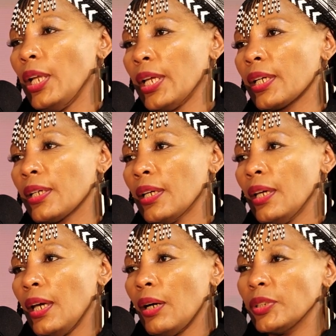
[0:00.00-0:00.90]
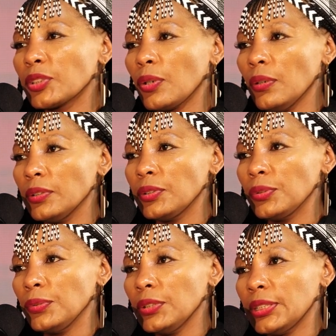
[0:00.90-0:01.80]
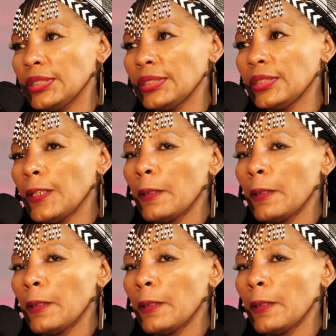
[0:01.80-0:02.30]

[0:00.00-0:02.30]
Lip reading: like I was called to do this.